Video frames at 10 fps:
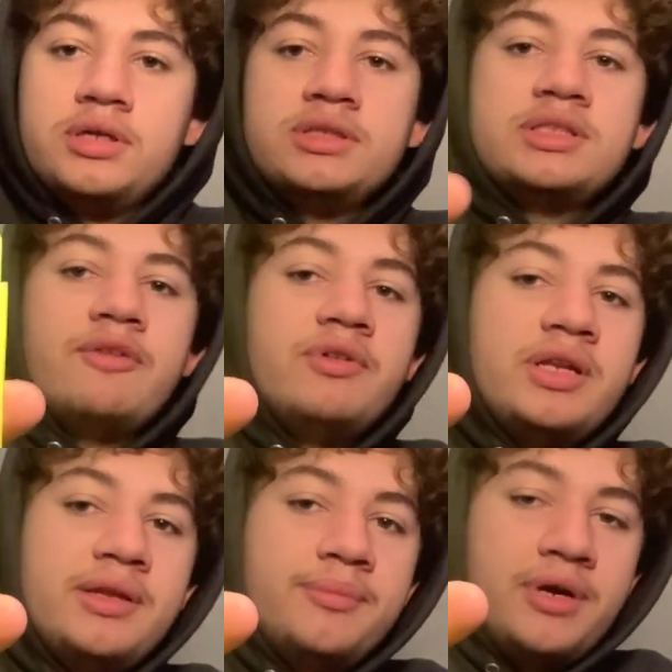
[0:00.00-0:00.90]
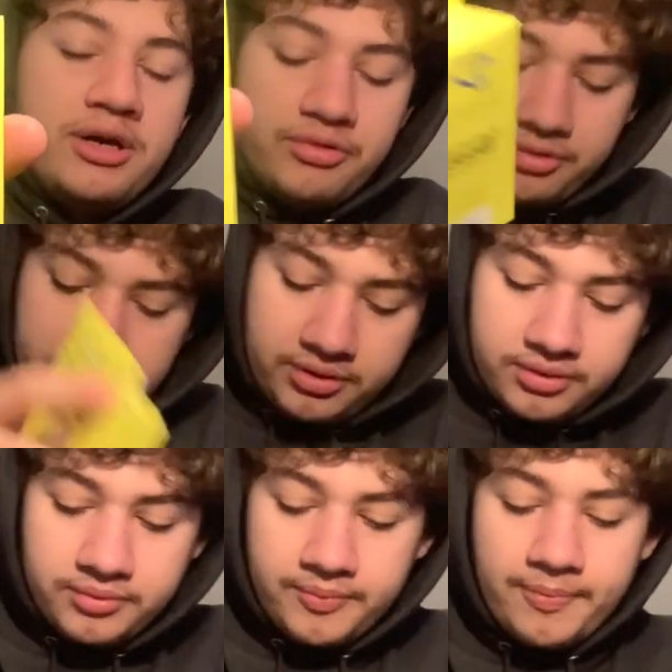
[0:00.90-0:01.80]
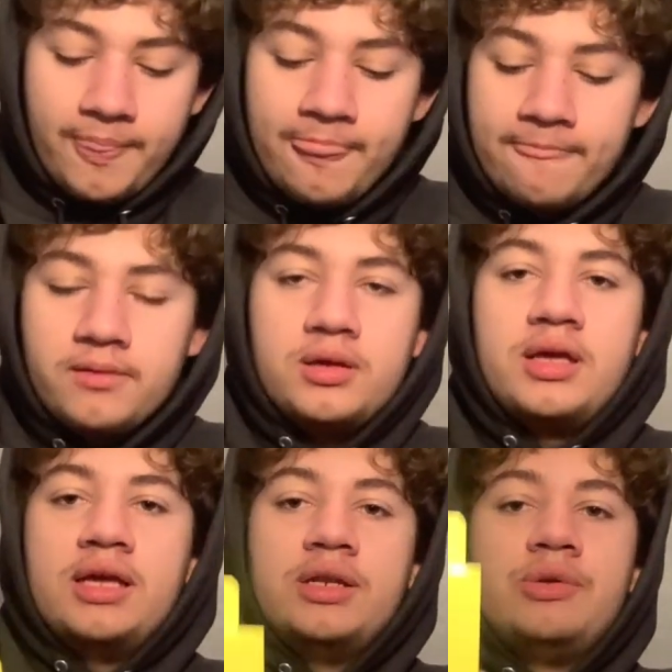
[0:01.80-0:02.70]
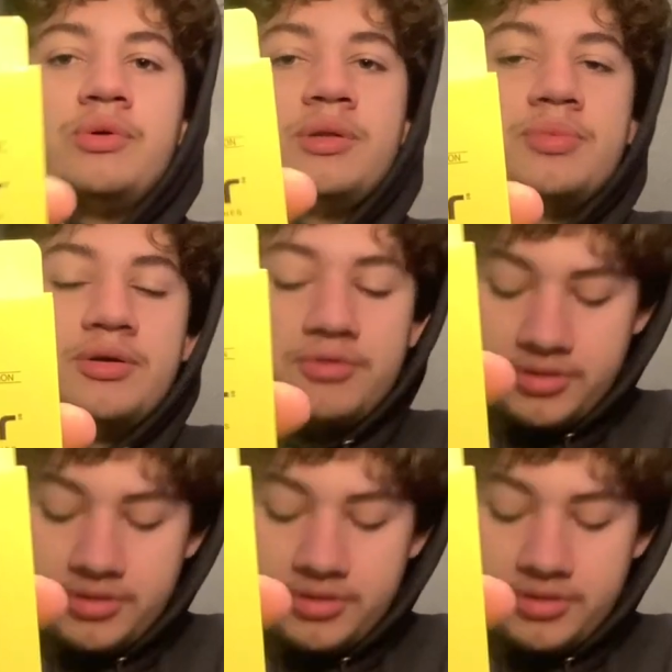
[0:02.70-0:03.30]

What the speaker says: 17 pound, and 20 pound.